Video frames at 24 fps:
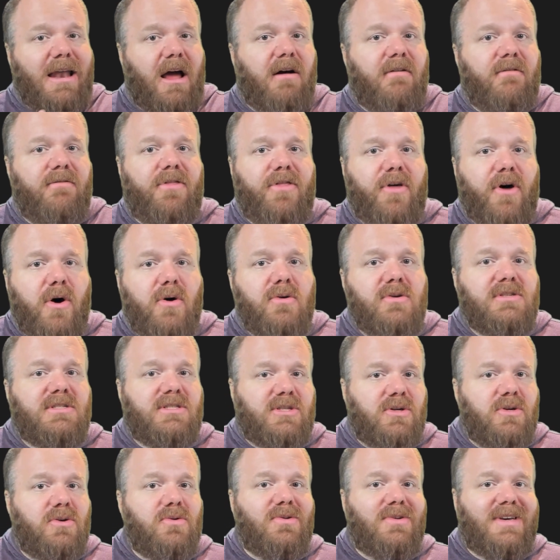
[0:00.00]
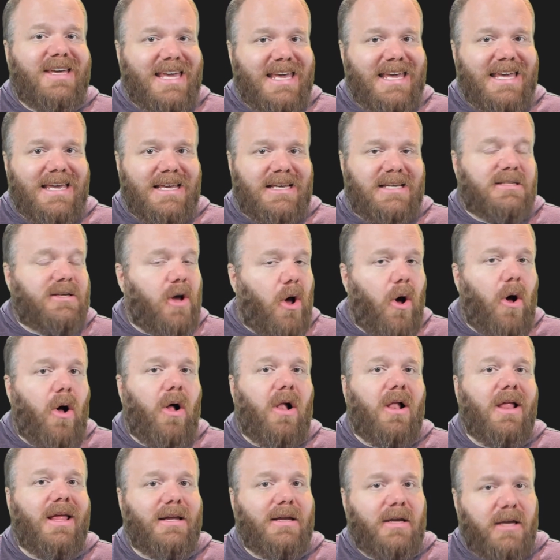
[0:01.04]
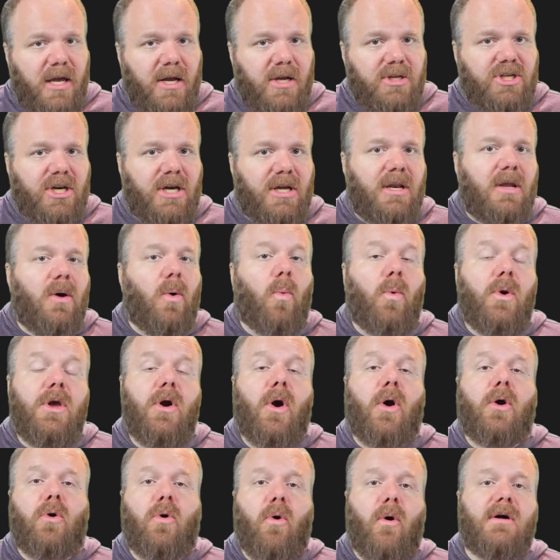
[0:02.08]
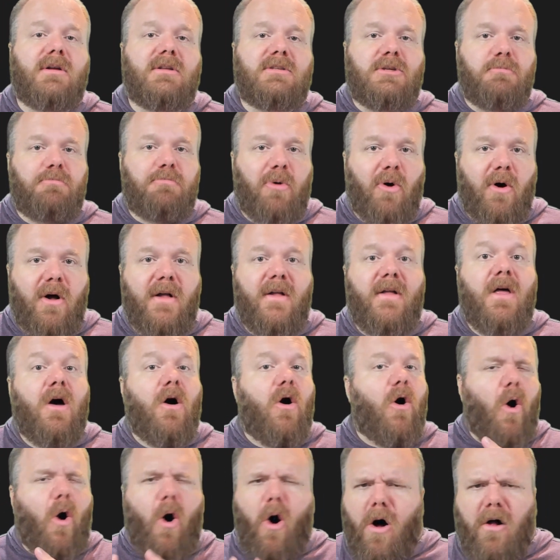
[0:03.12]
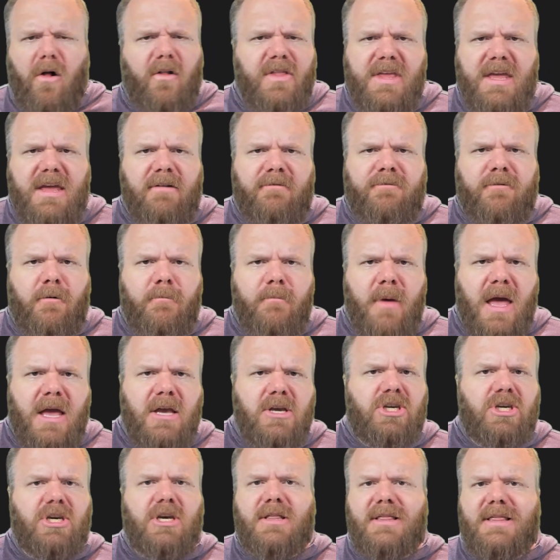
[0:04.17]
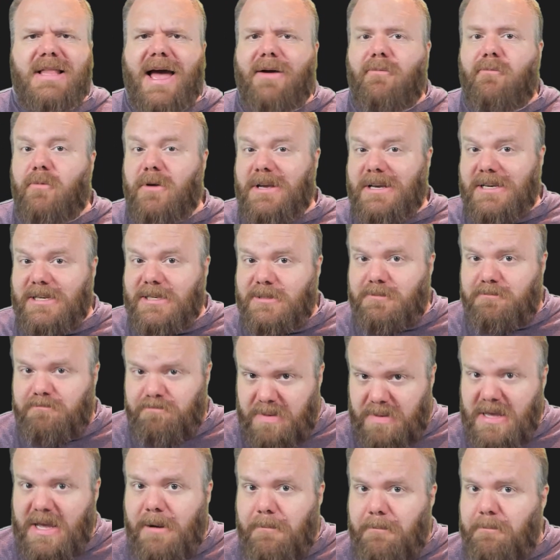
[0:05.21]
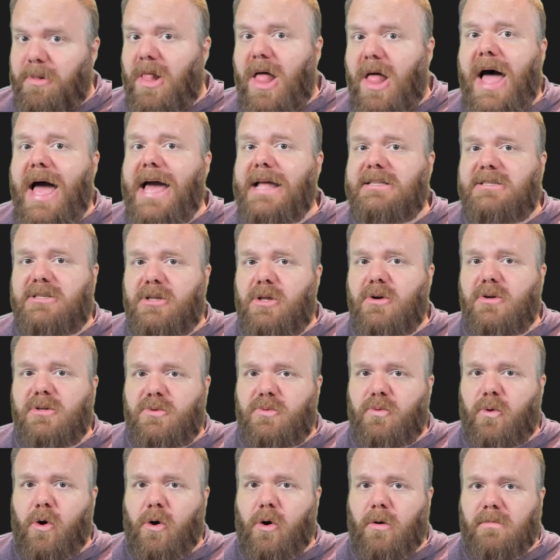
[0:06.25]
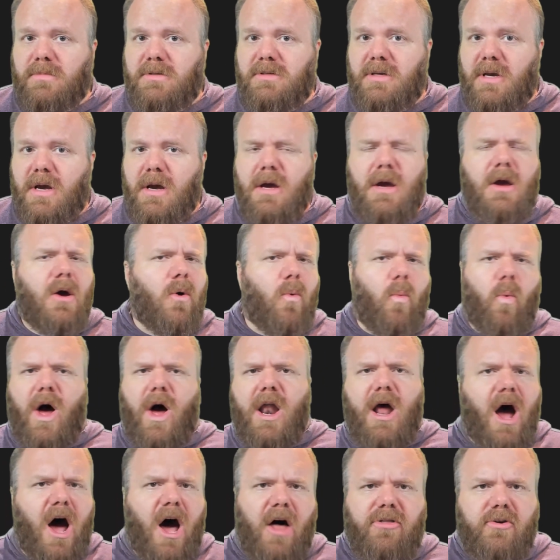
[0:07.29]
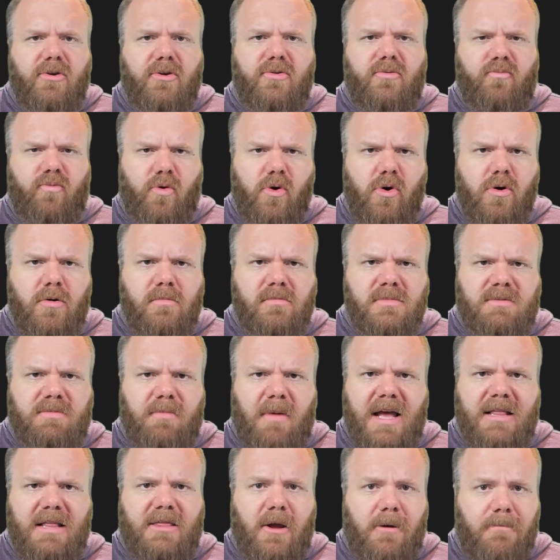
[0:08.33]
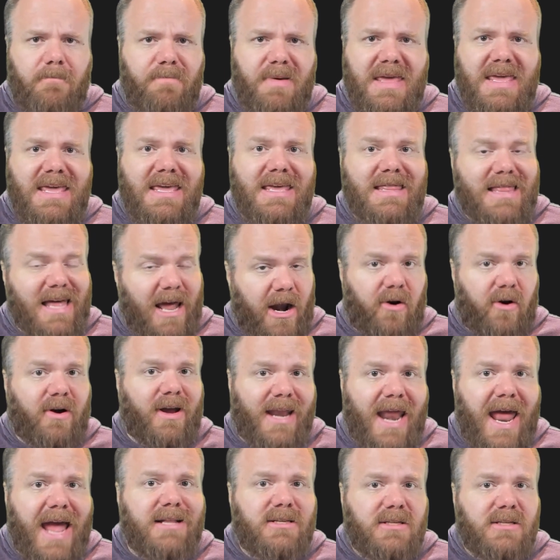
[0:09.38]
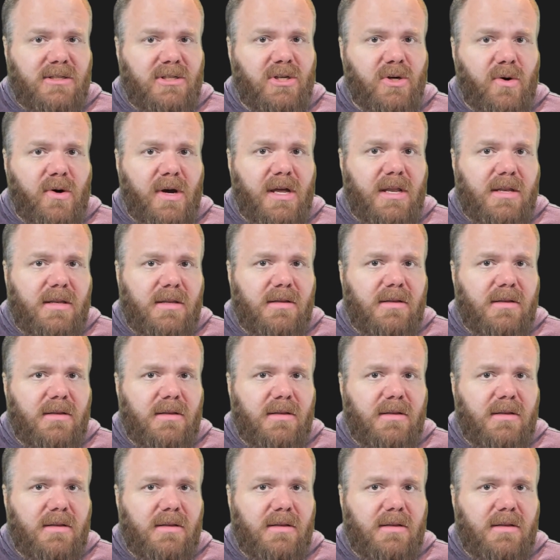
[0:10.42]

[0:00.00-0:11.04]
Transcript: of those two keys, hall and kitchen, we are going to put all the information that is being applied to those rooms. What other rooms might there be that are connected to it,